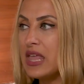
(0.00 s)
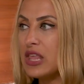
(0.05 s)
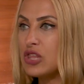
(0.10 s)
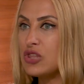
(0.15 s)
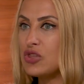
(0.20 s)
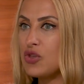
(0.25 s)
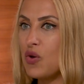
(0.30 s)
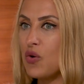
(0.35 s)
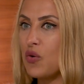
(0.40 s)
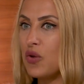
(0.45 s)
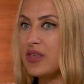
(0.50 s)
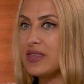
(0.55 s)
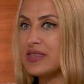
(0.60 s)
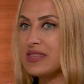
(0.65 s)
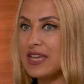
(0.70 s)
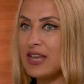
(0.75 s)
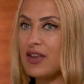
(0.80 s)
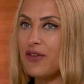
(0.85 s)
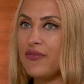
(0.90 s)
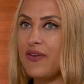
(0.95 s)
So
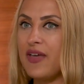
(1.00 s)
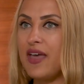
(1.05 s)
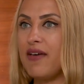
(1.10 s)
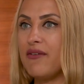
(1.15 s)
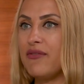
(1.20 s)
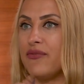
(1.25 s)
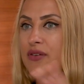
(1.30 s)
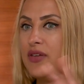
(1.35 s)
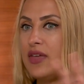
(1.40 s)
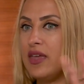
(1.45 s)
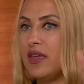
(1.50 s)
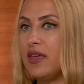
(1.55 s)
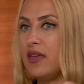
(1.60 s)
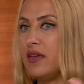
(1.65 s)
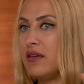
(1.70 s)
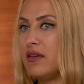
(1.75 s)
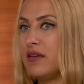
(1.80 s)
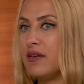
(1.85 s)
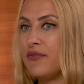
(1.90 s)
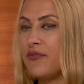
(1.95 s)
instead of
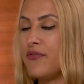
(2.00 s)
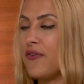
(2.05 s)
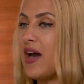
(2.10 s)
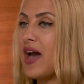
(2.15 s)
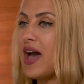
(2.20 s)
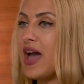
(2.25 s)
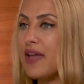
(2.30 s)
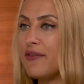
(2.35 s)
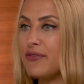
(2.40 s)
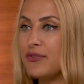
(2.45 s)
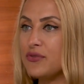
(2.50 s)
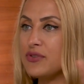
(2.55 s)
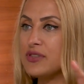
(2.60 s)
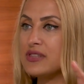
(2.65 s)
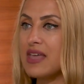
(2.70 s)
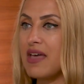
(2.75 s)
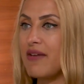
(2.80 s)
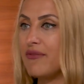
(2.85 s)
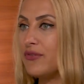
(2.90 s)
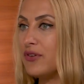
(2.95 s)
having 5 to
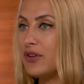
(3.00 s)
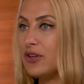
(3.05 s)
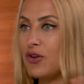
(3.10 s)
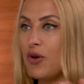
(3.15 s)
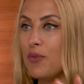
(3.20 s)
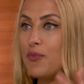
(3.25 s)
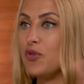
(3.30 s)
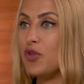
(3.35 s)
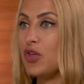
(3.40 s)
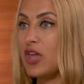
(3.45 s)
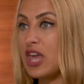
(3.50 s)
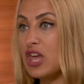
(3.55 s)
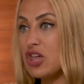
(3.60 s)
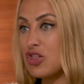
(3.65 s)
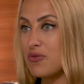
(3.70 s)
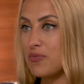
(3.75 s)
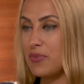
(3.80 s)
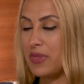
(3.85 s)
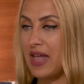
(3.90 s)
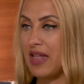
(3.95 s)
7
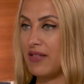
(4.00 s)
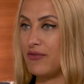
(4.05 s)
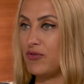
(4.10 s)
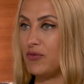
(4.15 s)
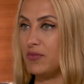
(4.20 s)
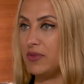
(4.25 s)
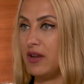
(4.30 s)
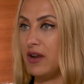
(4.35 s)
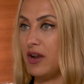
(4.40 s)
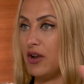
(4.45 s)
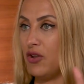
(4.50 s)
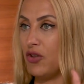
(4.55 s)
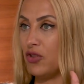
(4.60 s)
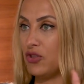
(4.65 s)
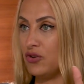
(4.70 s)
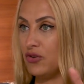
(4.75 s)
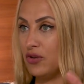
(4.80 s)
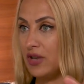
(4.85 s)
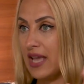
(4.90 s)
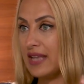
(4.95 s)
communication platforms that are
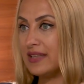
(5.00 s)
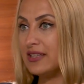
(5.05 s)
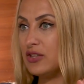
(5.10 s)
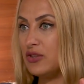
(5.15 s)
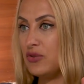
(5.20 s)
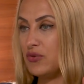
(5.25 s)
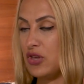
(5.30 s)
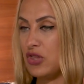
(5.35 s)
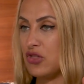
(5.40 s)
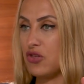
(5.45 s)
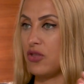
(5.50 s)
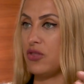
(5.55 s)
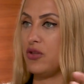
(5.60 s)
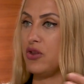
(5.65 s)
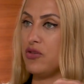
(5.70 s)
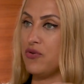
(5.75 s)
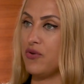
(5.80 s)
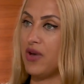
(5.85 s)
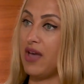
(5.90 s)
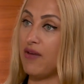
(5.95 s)
not connected to each other,
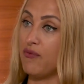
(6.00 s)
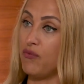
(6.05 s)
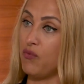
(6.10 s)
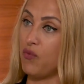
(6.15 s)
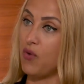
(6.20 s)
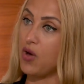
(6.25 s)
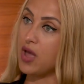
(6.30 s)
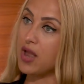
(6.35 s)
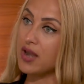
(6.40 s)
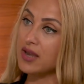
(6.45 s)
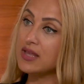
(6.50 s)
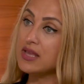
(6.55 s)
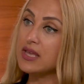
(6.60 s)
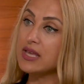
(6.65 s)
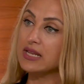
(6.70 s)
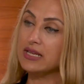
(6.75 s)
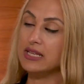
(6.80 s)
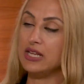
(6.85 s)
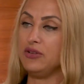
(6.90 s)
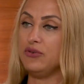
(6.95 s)
you have one
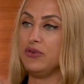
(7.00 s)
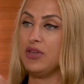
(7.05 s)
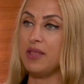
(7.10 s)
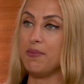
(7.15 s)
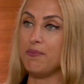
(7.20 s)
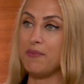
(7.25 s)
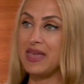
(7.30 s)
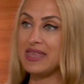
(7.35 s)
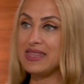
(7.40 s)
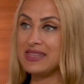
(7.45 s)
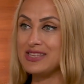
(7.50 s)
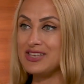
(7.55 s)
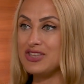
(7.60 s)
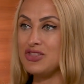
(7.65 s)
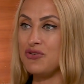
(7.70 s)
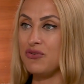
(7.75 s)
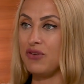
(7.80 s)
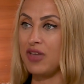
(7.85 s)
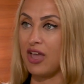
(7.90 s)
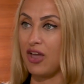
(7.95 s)
that you can
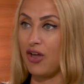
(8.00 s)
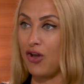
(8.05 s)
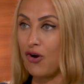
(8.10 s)
message, you can